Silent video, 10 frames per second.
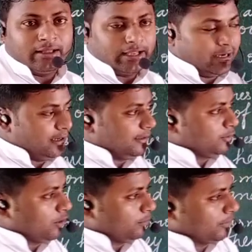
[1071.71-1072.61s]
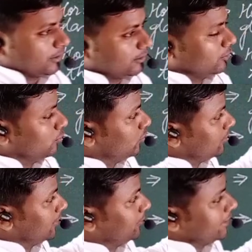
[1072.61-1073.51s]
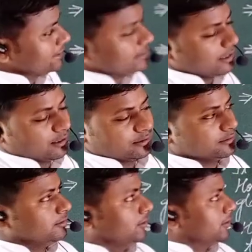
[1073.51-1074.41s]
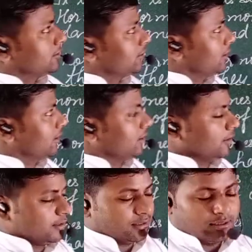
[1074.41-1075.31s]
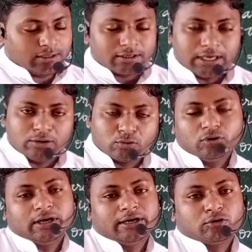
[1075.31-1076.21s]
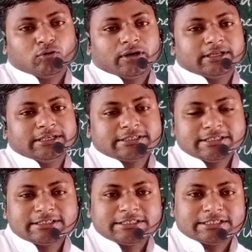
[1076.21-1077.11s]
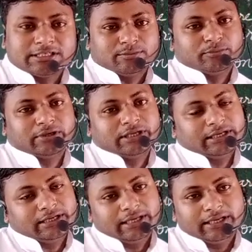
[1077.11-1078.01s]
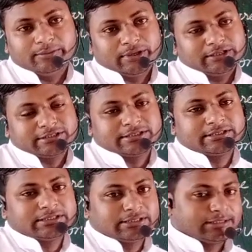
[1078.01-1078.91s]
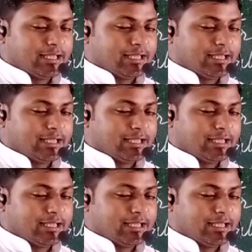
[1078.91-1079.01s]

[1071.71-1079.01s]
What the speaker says: Ahead topic will be based on the control and coordination system in animals.